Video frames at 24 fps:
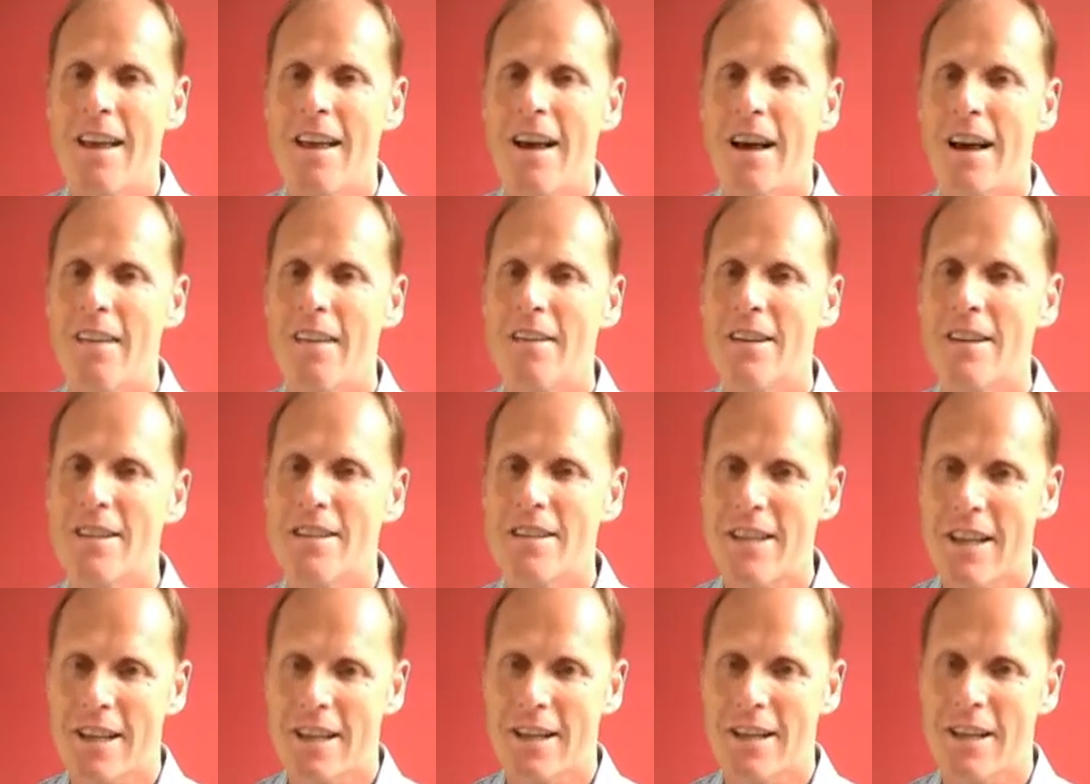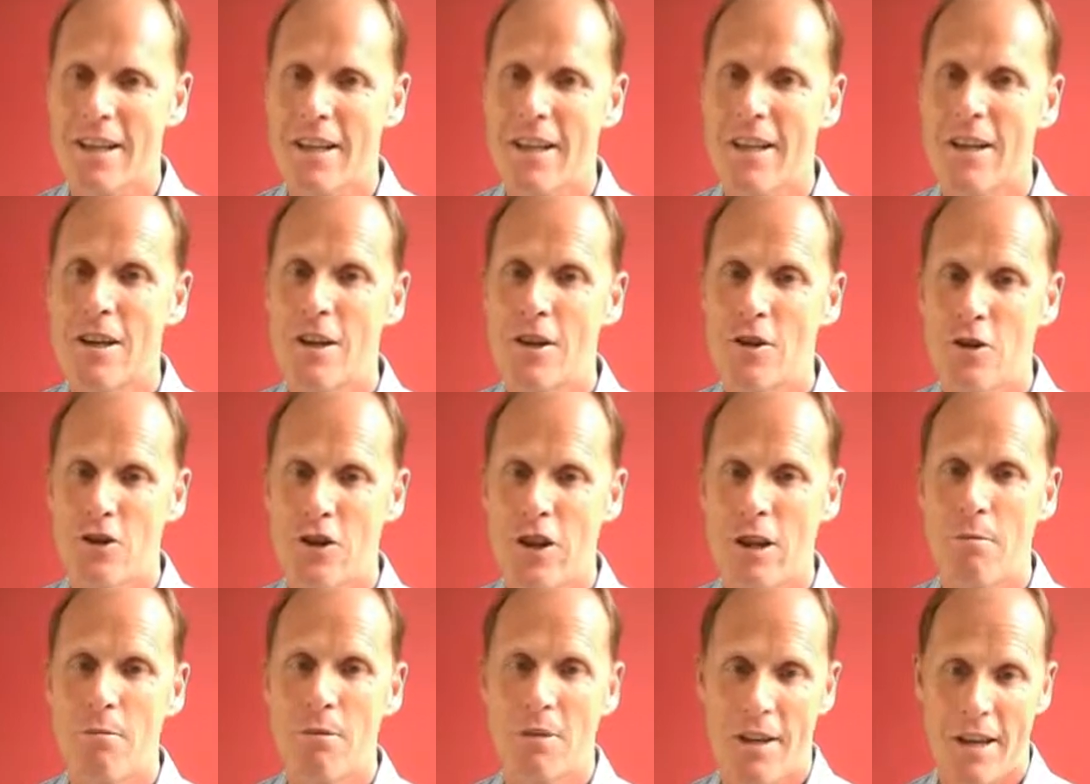and then secondly
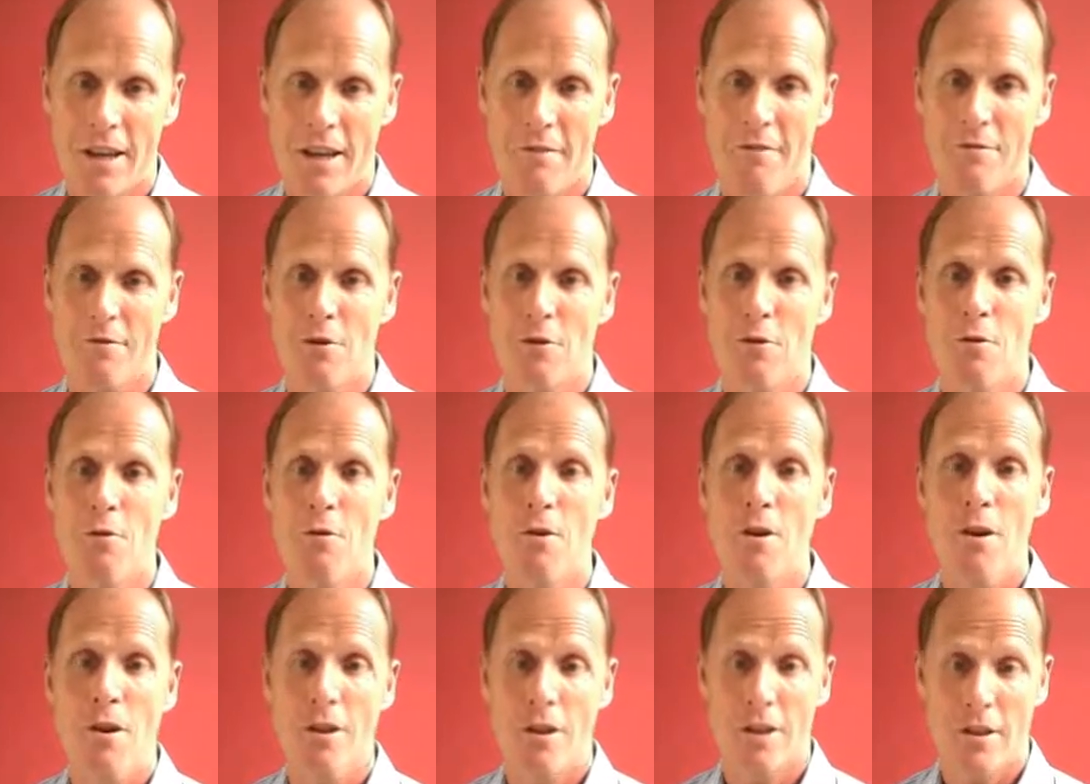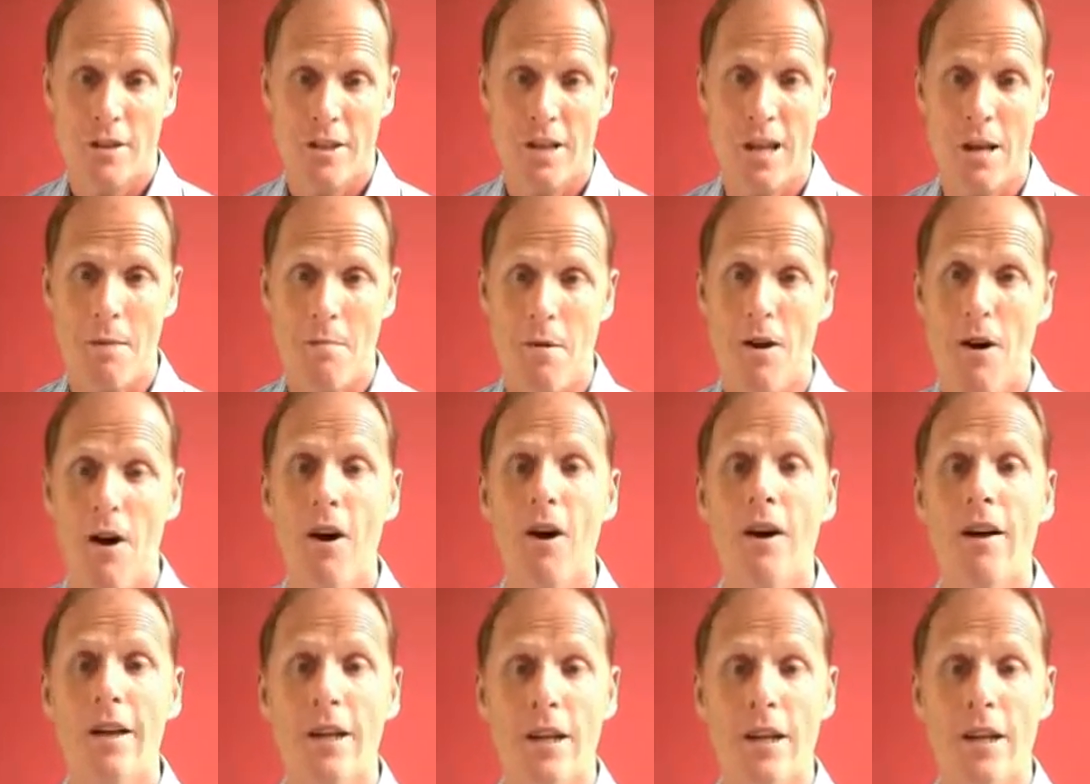she would have to take part.